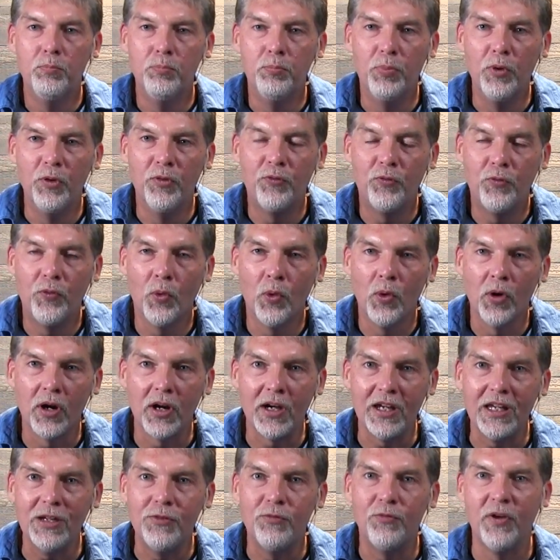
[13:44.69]
before
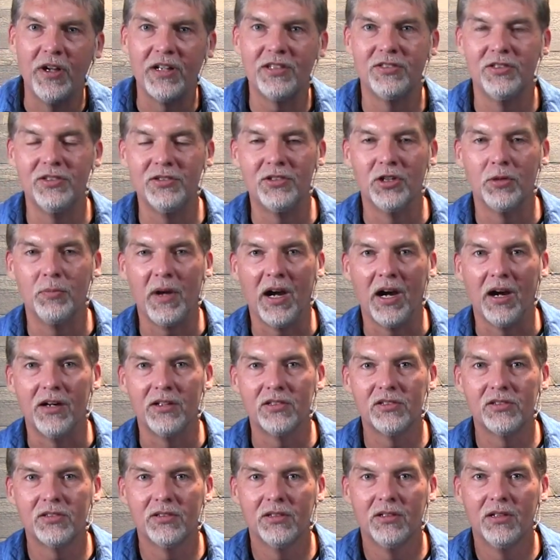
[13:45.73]
he fixes your marriage.